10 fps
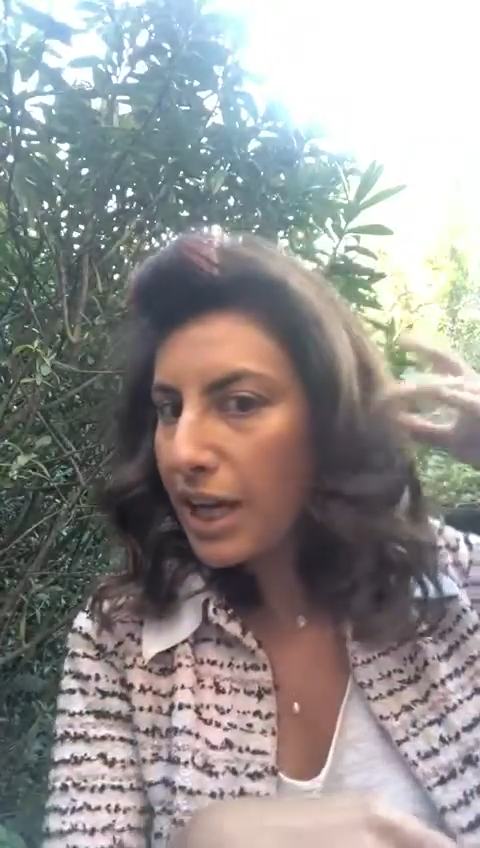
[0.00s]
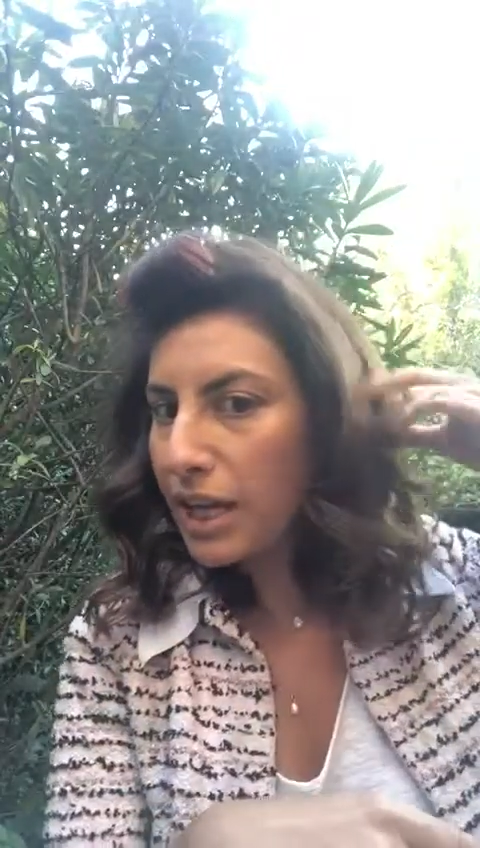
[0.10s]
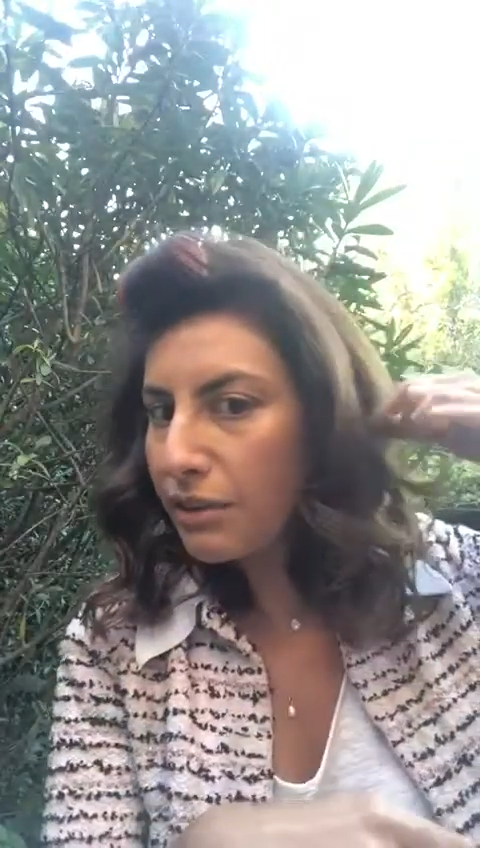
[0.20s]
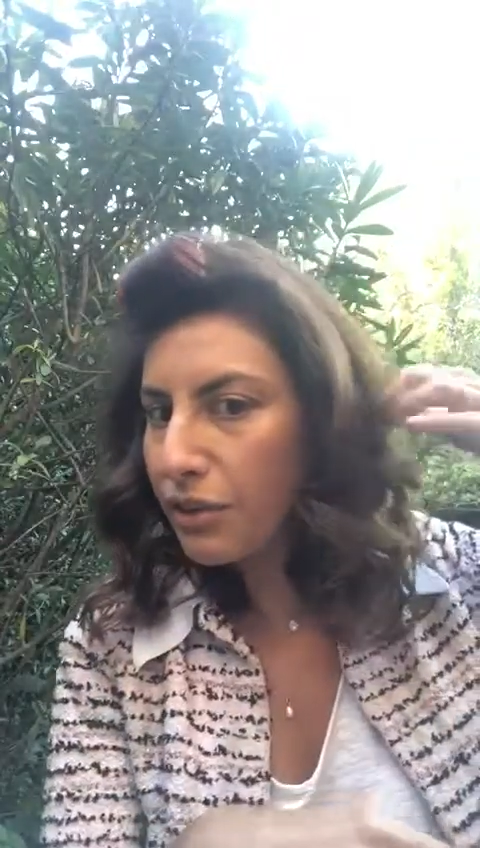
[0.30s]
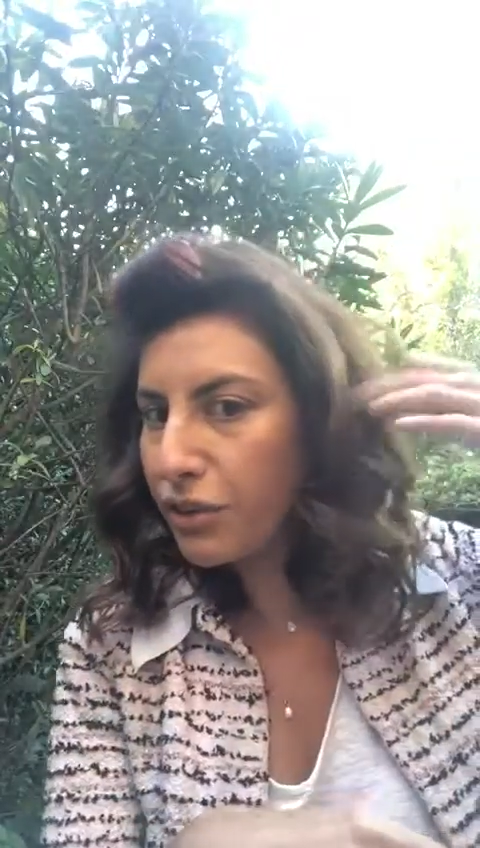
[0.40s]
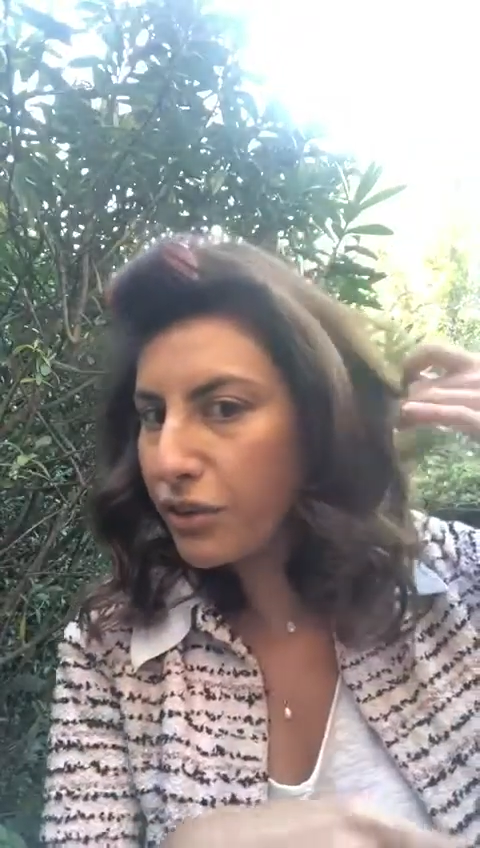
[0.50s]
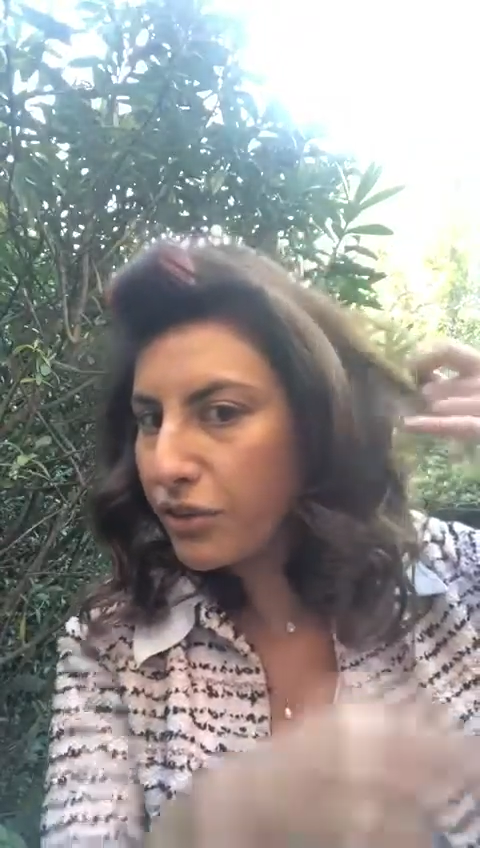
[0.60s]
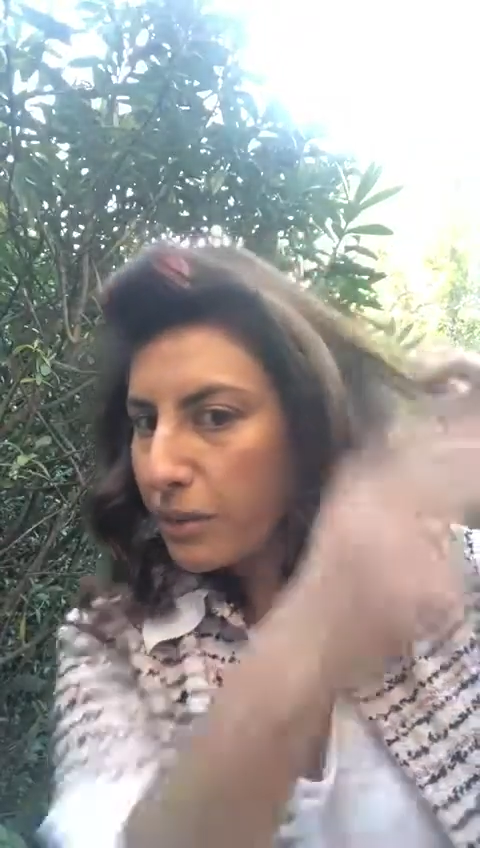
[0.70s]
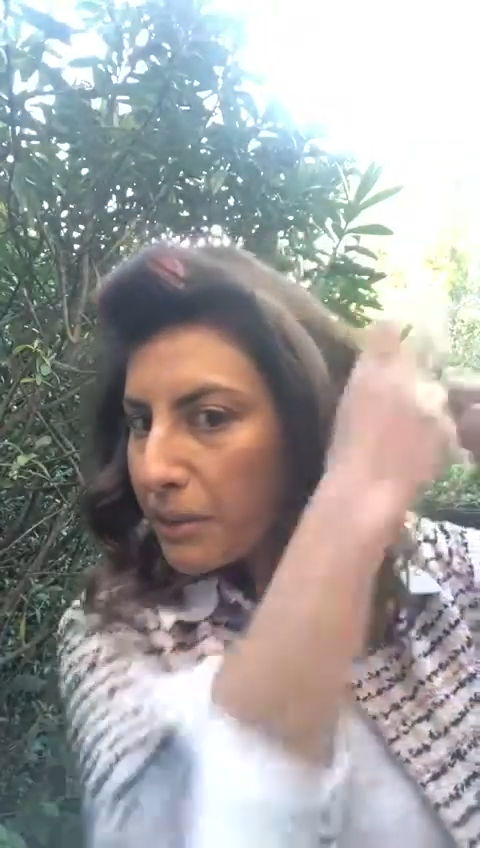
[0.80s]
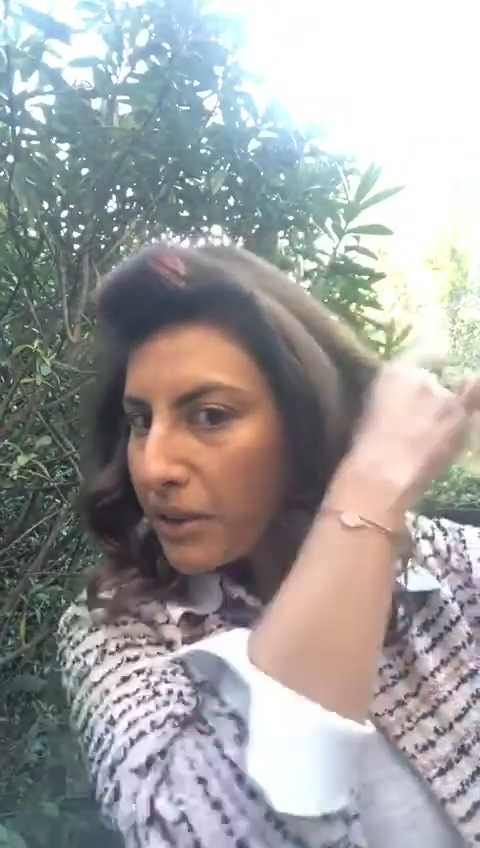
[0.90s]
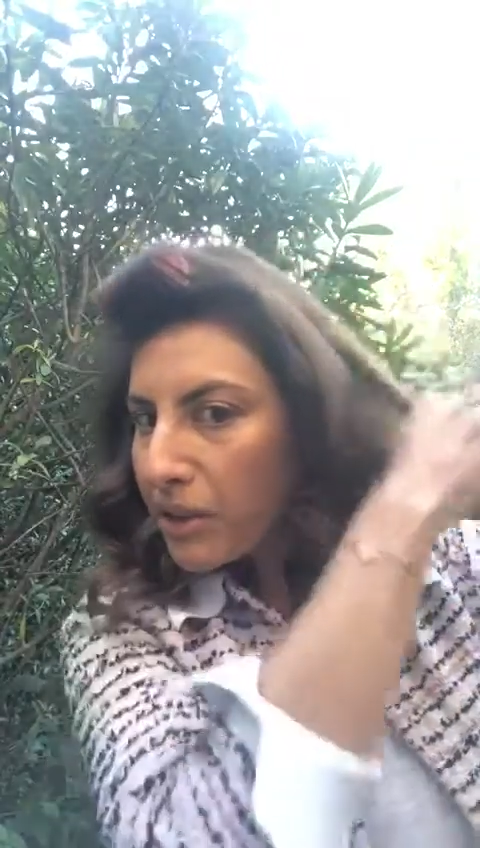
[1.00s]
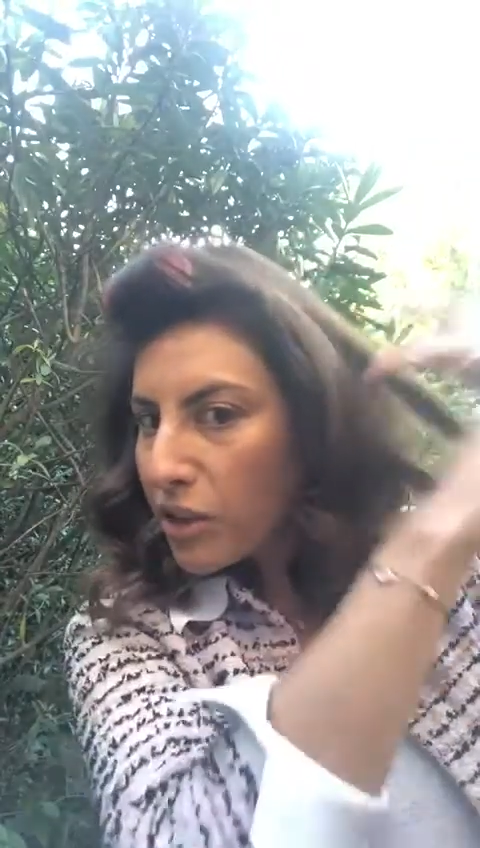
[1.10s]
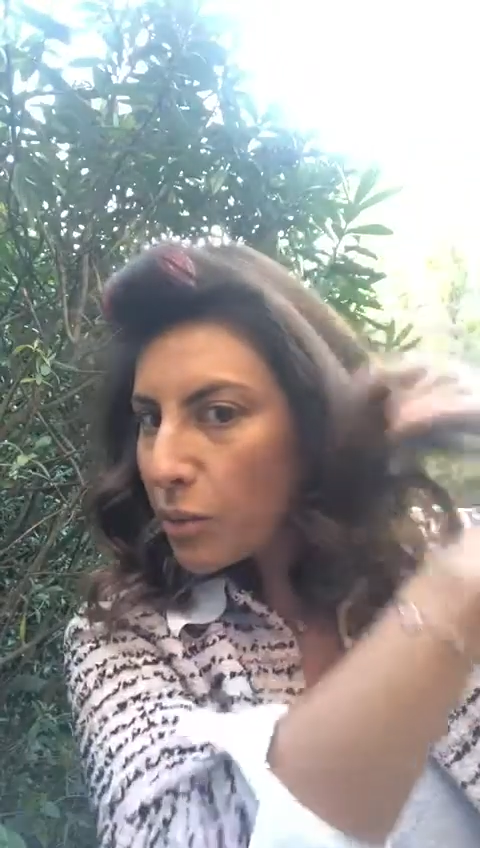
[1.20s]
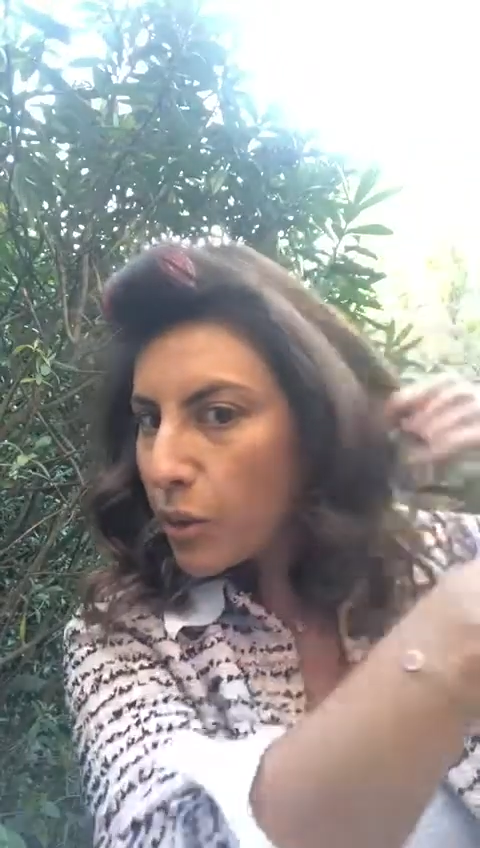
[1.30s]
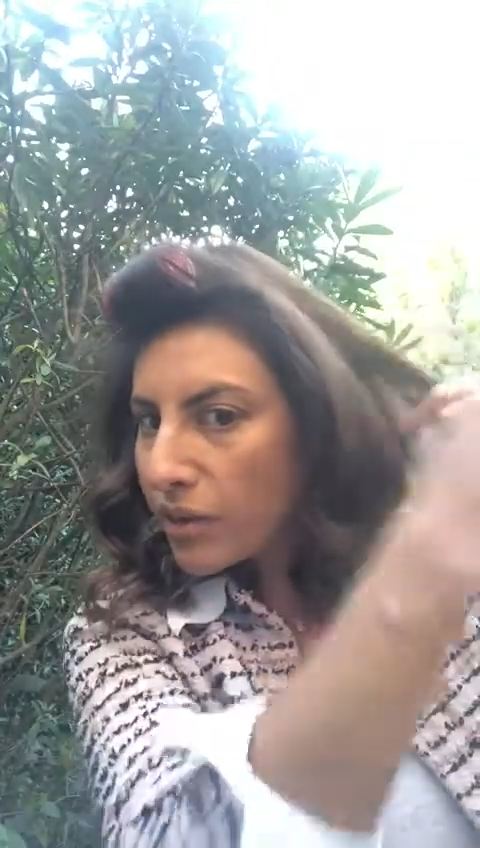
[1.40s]
If you do see bits that
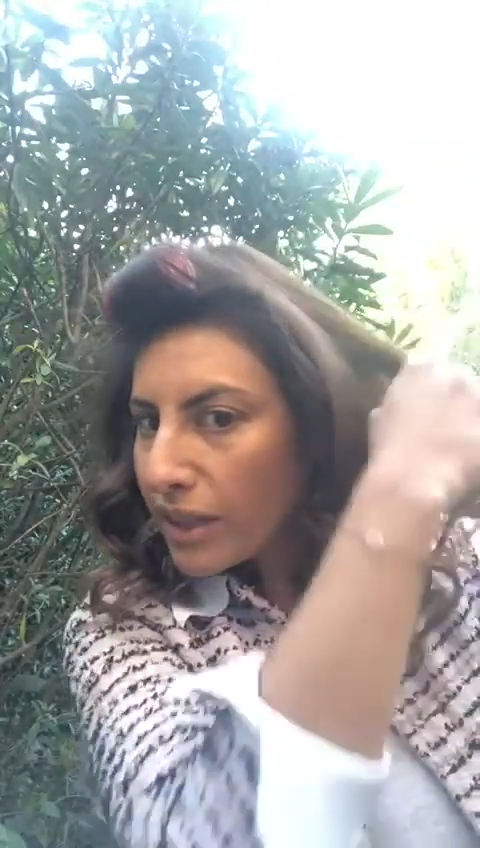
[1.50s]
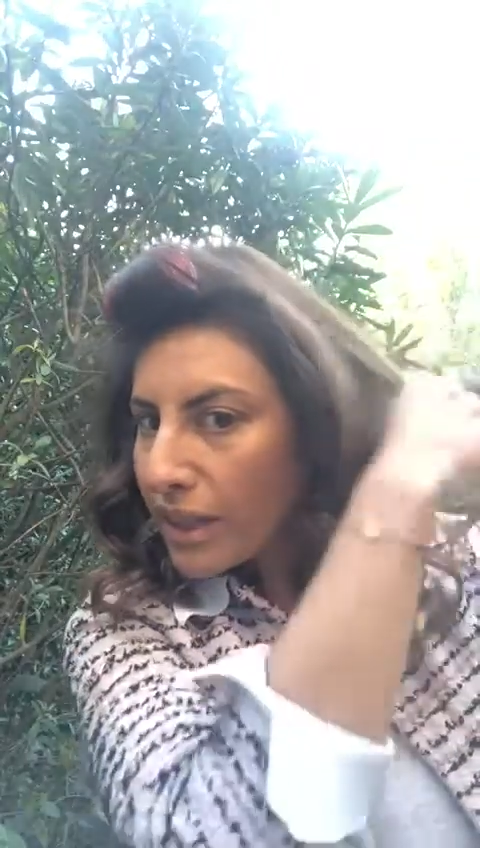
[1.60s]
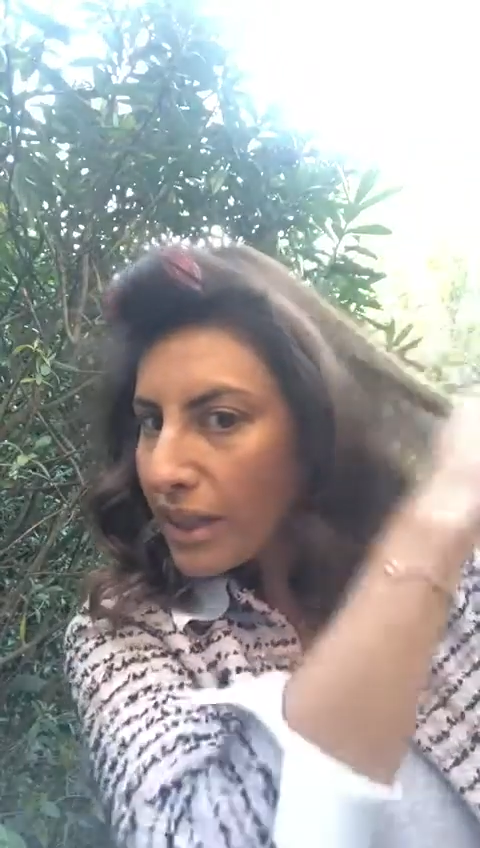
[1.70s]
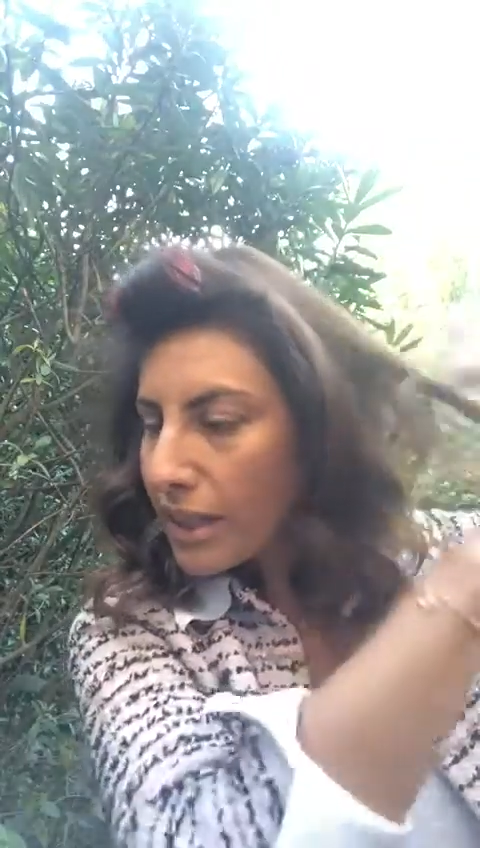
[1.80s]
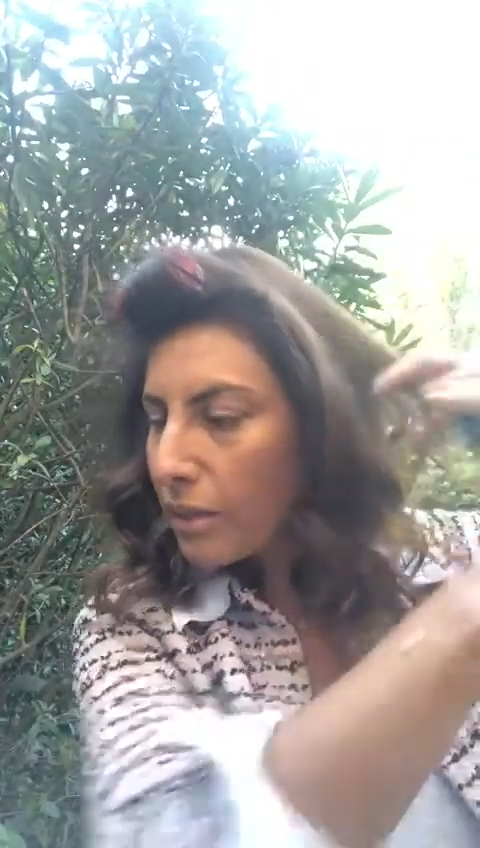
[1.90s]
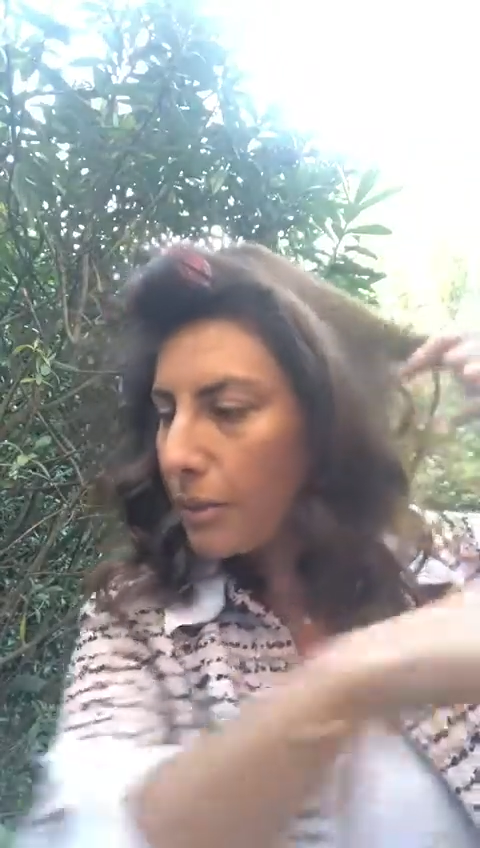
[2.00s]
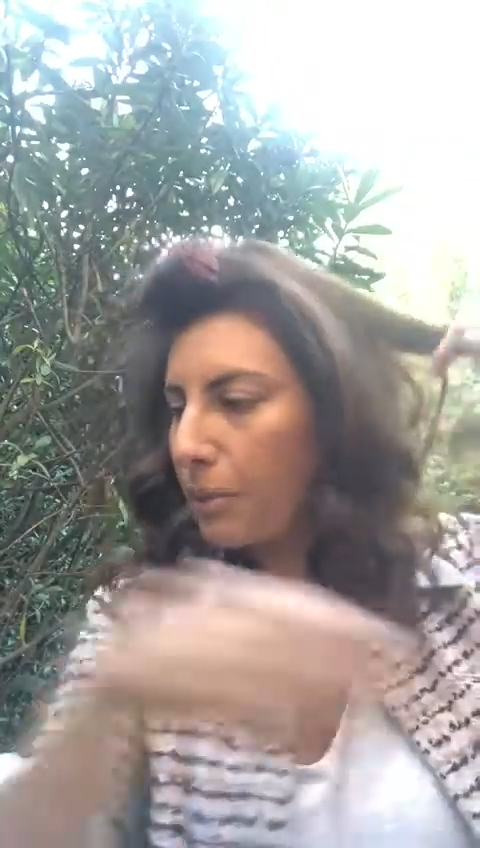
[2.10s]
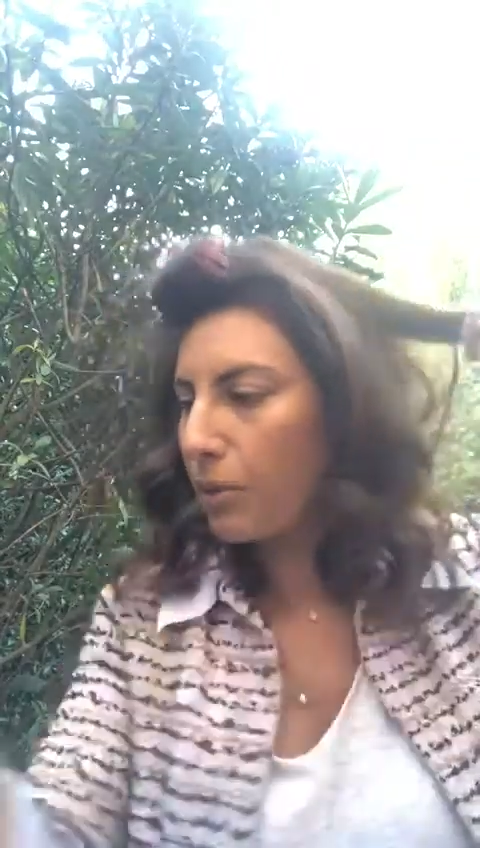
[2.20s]
you want a little bit